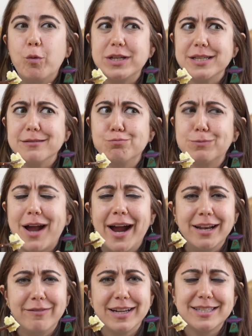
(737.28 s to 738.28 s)
which is
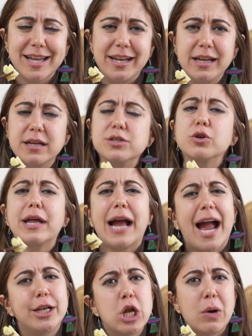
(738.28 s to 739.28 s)
kind of exciting because you're like,
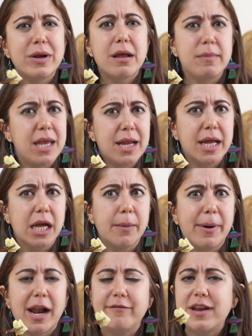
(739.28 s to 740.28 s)
I know what I'm eating,
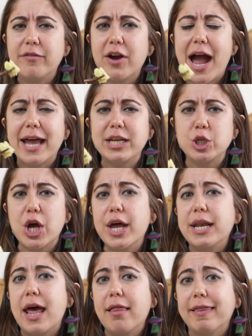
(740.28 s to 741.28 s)
but I've never had it
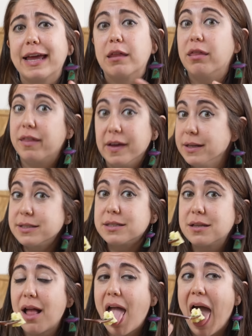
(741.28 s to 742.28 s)
done like
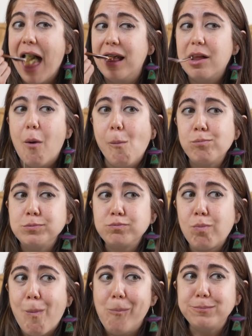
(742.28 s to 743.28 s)
this.
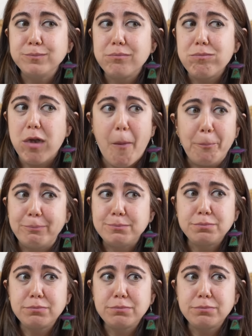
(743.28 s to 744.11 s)
Yum.